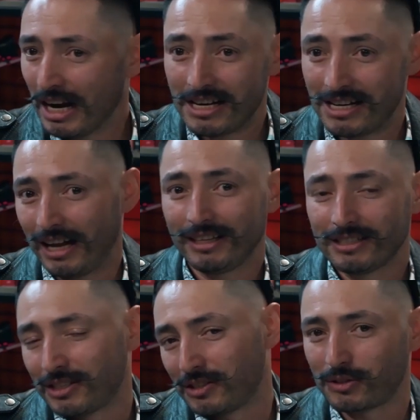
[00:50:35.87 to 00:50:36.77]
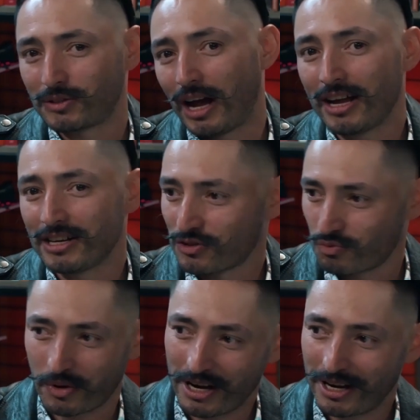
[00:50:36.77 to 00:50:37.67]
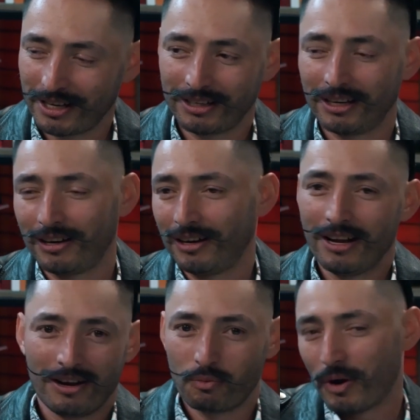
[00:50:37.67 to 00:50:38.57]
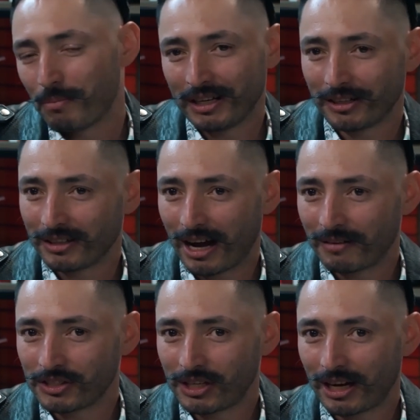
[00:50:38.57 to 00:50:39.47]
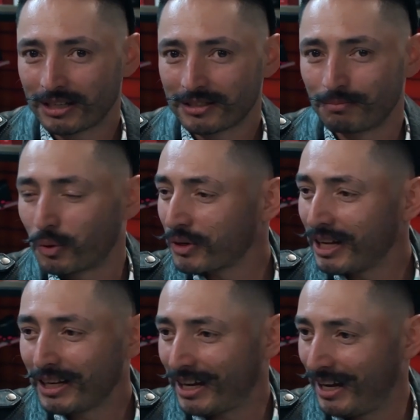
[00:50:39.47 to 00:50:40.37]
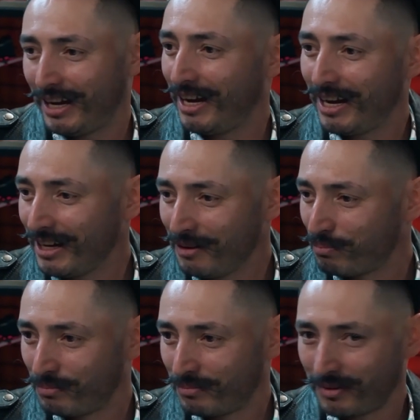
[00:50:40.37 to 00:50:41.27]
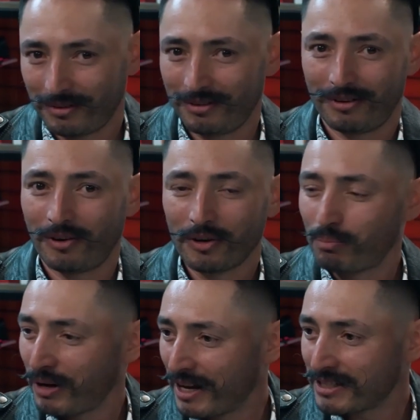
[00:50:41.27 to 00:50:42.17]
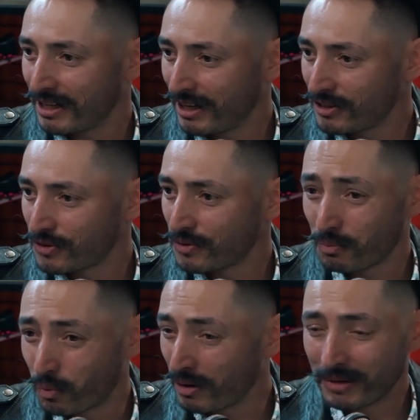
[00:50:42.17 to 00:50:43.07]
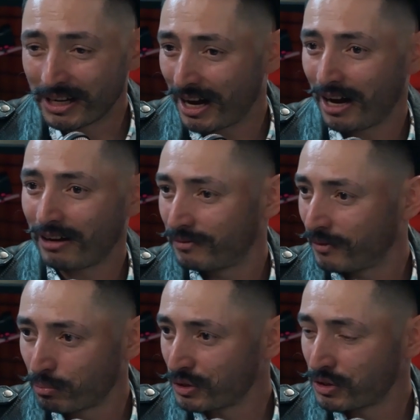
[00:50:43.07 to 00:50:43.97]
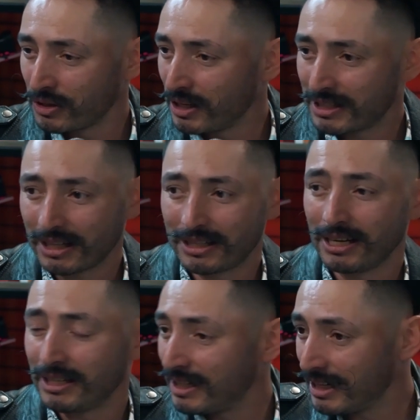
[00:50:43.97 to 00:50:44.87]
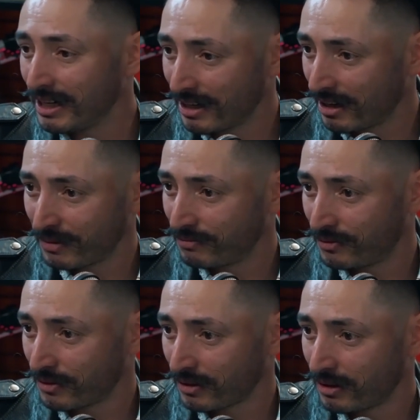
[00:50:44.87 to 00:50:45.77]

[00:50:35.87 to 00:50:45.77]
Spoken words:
Not that the society is rigged and women don't have a chance. More than any other place in history, women have opportunities that they didn't have before.